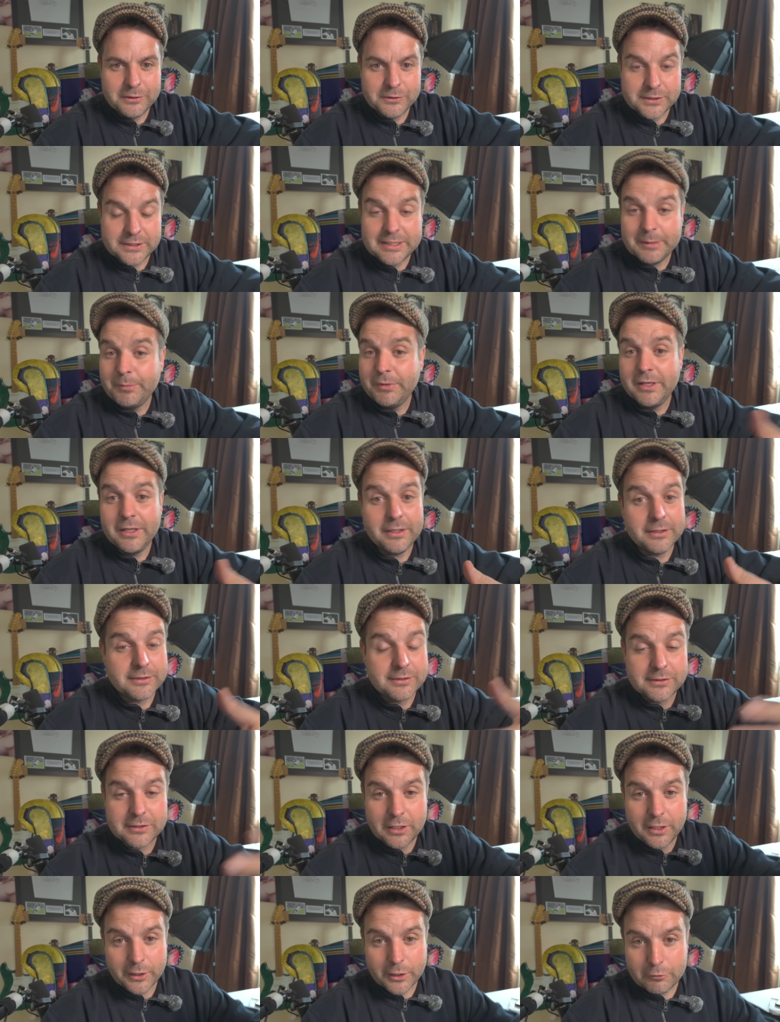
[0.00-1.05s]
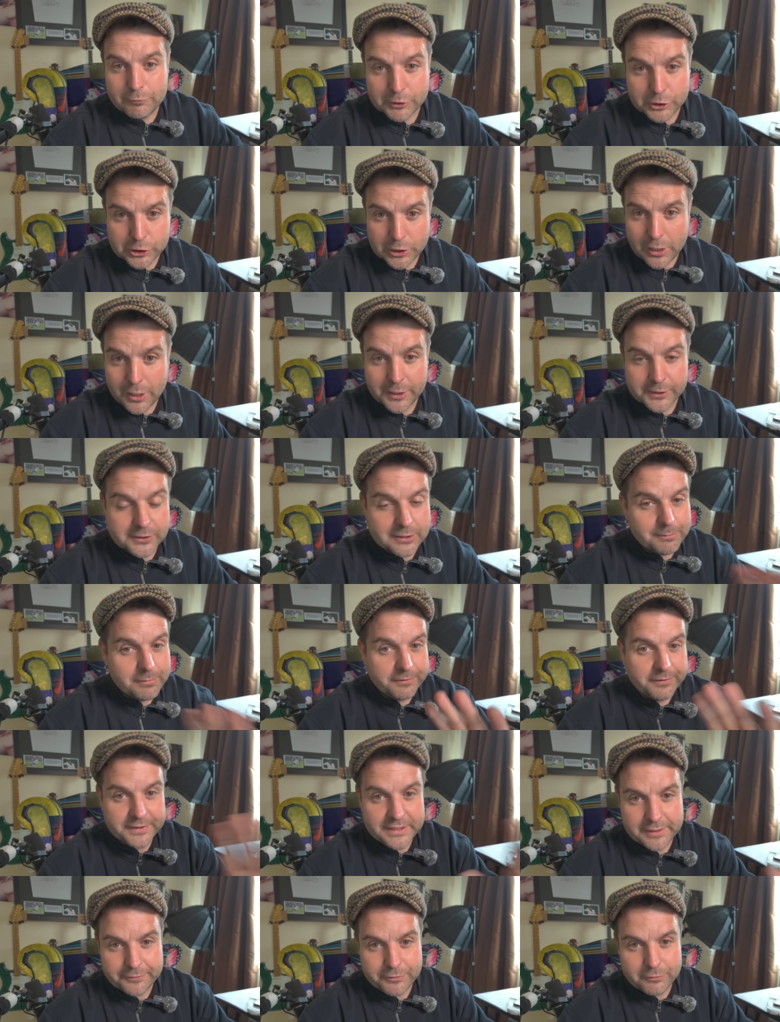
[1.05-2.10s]
similar to like a Richarlison, but
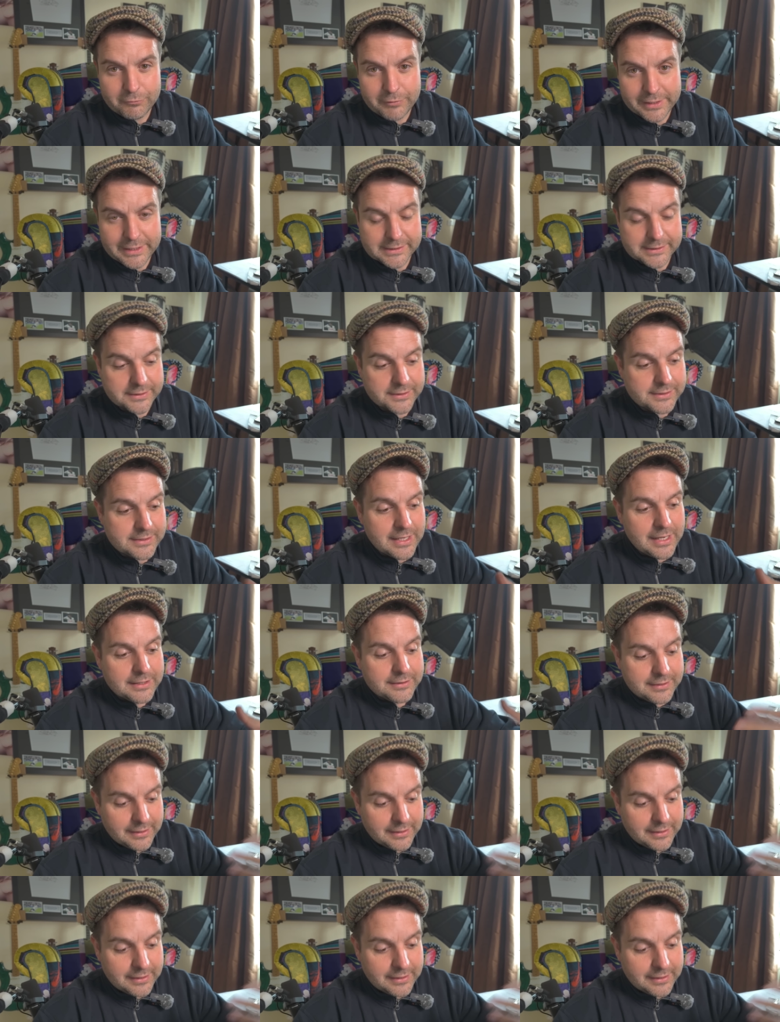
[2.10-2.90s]
for different reasons,